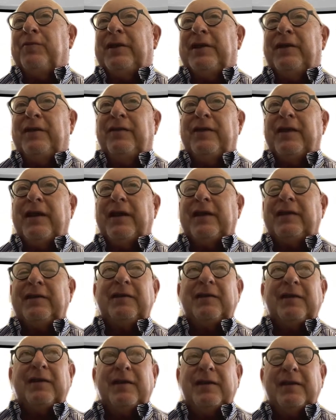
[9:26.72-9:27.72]
believe
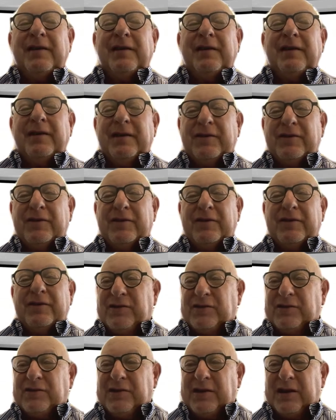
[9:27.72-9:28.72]
that
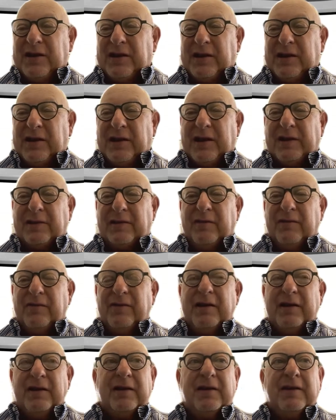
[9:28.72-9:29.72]
tracing agents get a
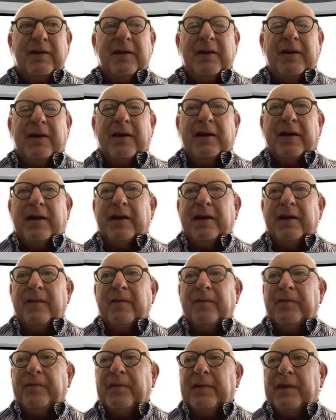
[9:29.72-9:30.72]
cut of the
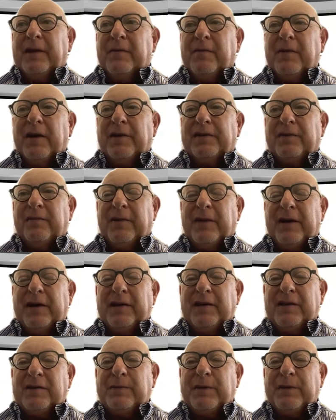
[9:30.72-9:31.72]
amount of
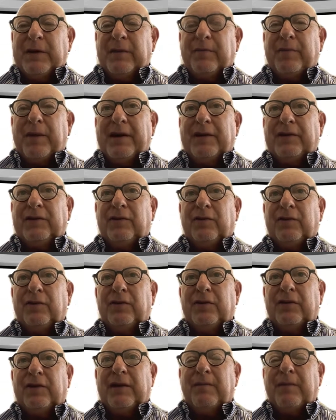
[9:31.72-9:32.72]
money that's being paid
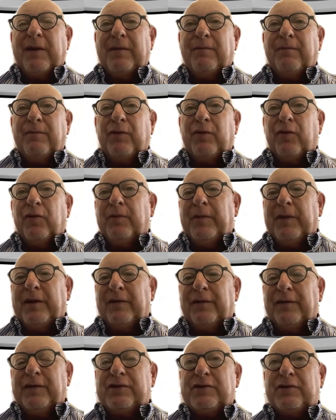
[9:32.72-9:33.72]
to the member or
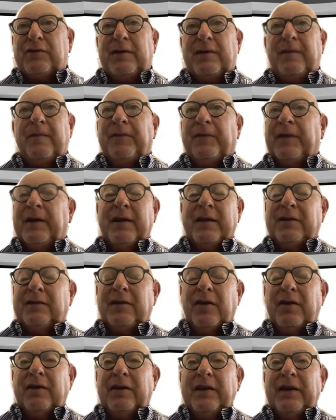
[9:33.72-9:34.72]
beneficiary.
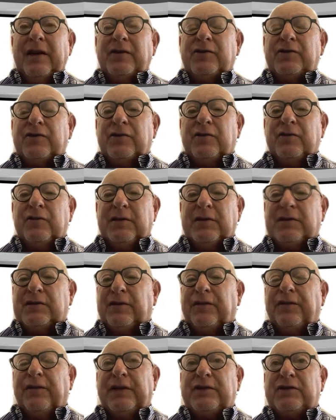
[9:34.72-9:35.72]
Totally untrue. It's a
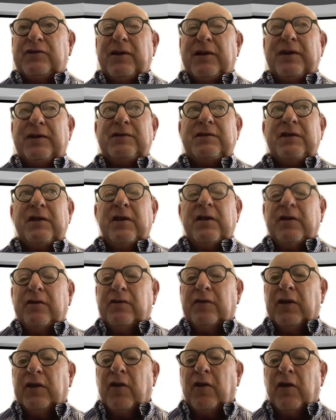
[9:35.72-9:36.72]
fixed rate
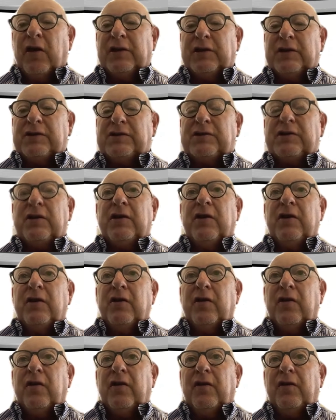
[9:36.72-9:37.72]
regardless
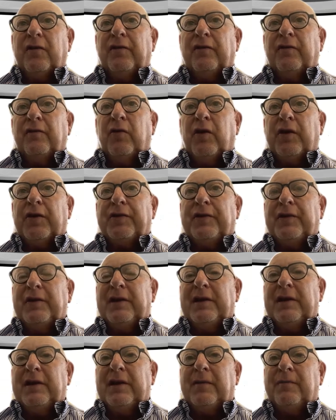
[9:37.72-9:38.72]
of what
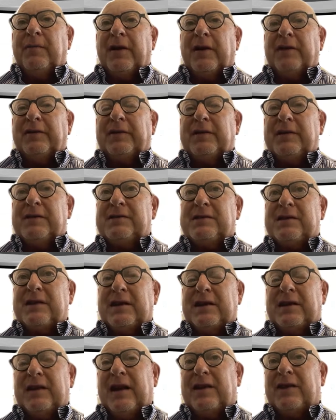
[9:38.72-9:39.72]
the amount is,
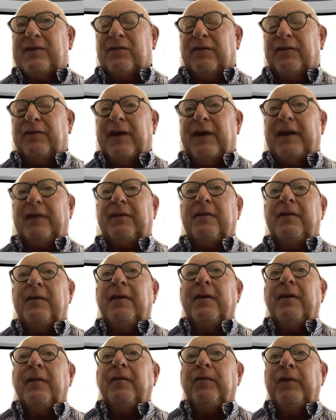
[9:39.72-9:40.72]
and in actual fact
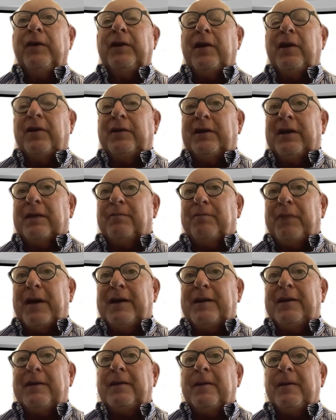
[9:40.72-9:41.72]
we don't get
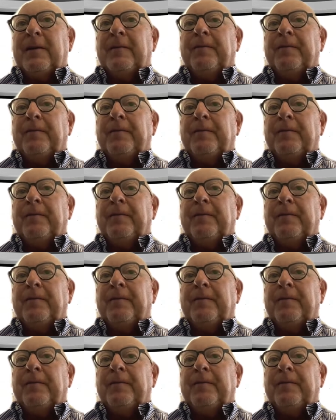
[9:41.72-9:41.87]
paid